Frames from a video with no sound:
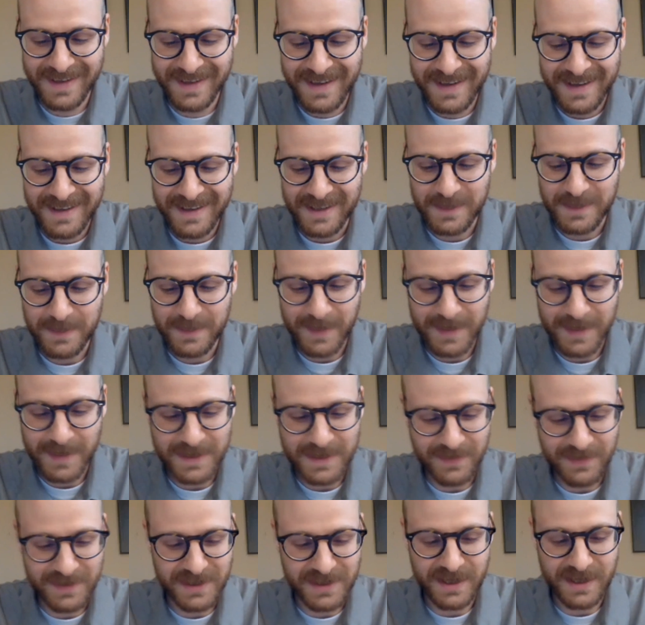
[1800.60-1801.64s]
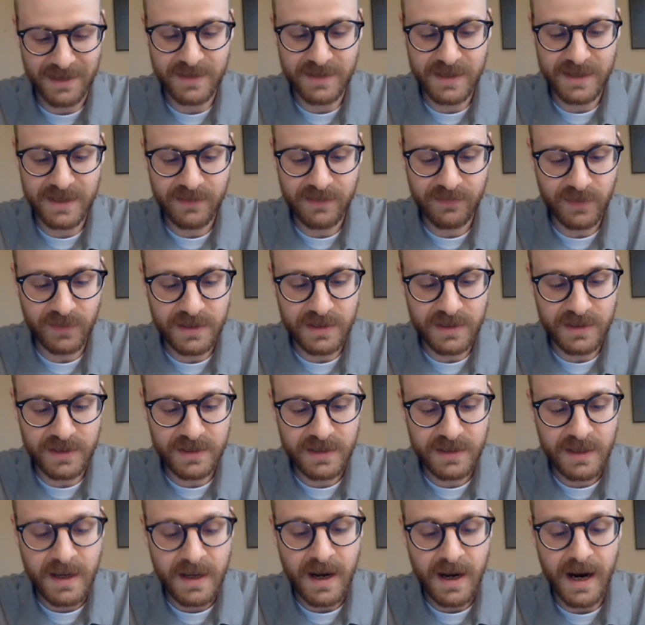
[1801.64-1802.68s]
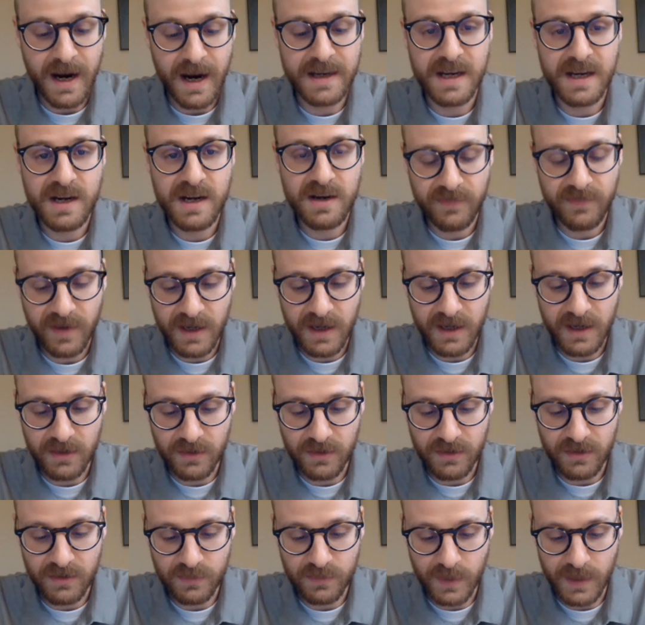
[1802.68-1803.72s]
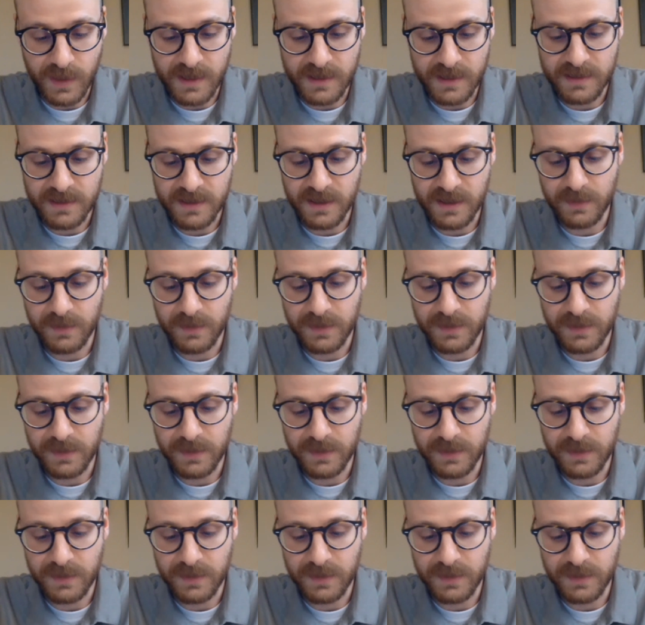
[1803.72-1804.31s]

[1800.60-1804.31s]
the specificity of difference, identifying those ways in which